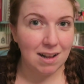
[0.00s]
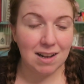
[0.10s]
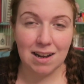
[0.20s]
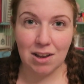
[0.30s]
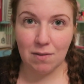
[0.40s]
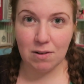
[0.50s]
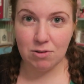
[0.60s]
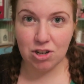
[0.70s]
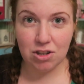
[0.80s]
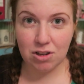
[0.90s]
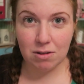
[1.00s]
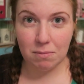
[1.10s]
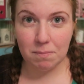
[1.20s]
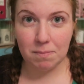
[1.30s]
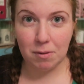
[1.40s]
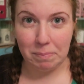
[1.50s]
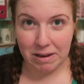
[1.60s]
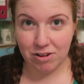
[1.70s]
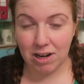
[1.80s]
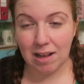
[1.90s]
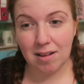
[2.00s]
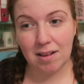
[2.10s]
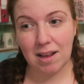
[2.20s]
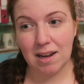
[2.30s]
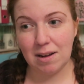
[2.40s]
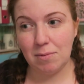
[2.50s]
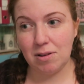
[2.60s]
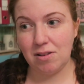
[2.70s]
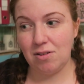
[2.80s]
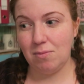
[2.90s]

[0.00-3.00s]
And then I, I was just speechless, and I was,